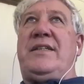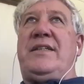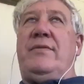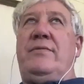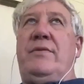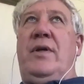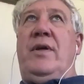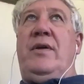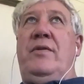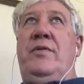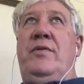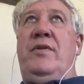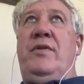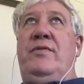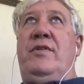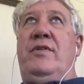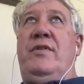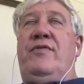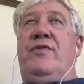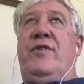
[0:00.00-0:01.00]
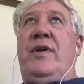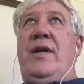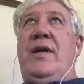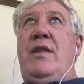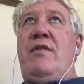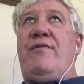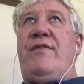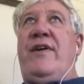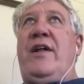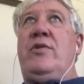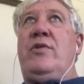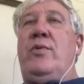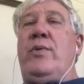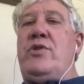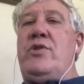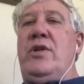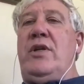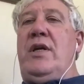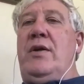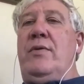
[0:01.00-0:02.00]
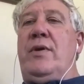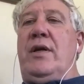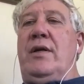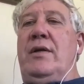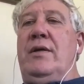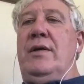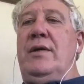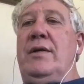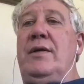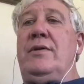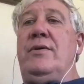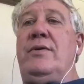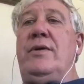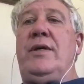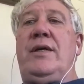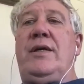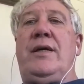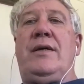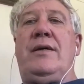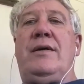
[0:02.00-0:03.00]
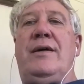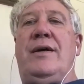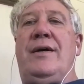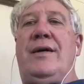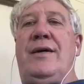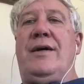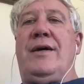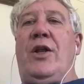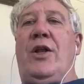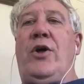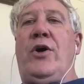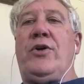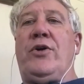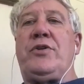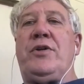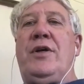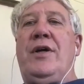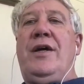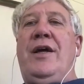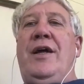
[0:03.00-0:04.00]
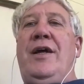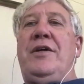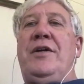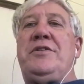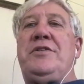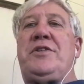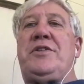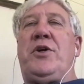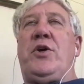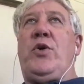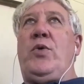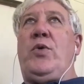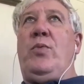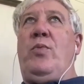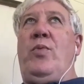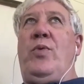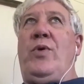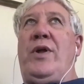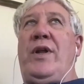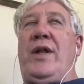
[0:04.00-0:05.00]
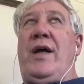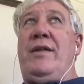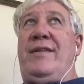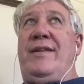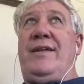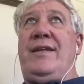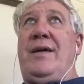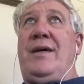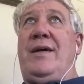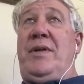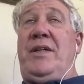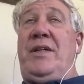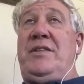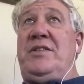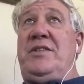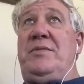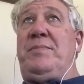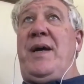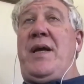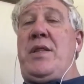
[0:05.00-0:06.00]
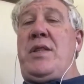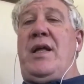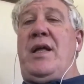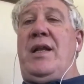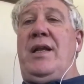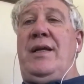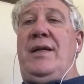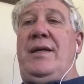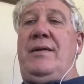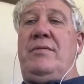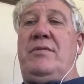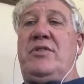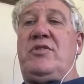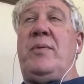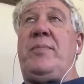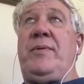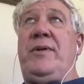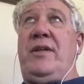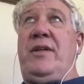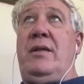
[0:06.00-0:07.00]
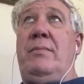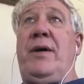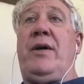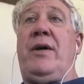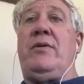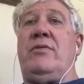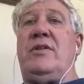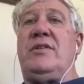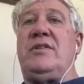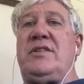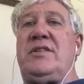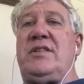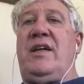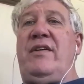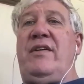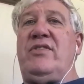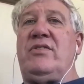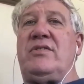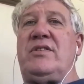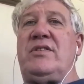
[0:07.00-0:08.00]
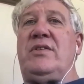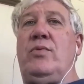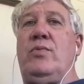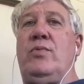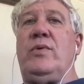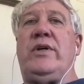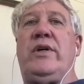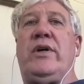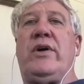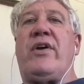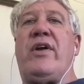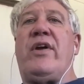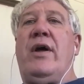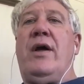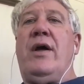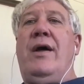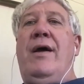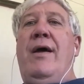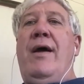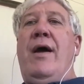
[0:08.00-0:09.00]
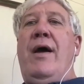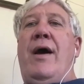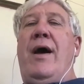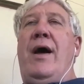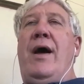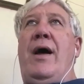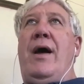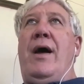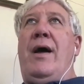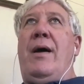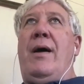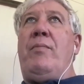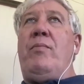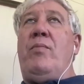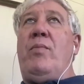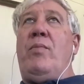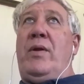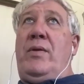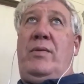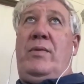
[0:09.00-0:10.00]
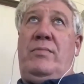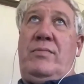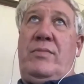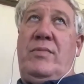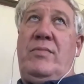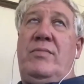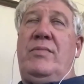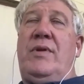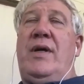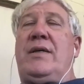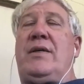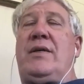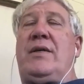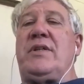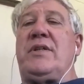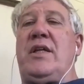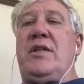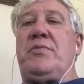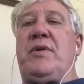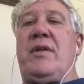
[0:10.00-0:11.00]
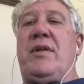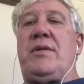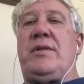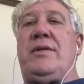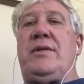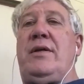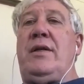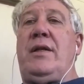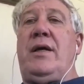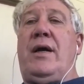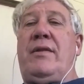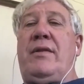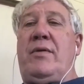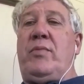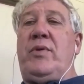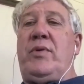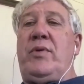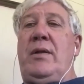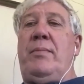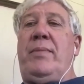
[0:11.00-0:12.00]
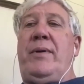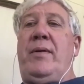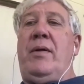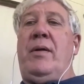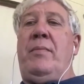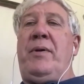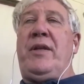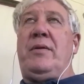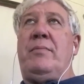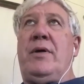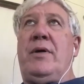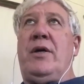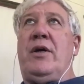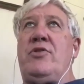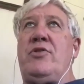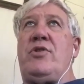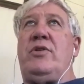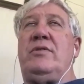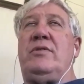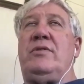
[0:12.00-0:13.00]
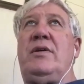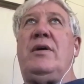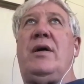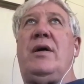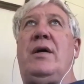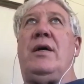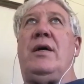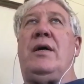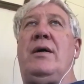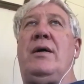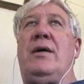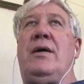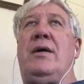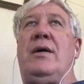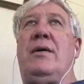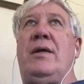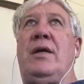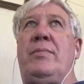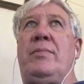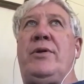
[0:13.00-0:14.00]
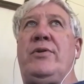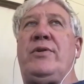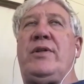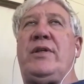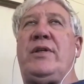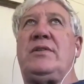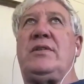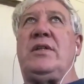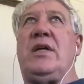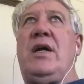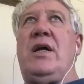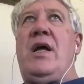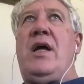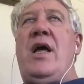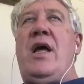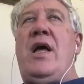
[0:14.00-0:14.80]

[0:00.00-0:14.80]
so the phrase value engineering you hear a lot. So what I think that means is basically strip it to the bone and see if it'll still work. And that goes against what I said earlier. I think we need a better margin in our buildings.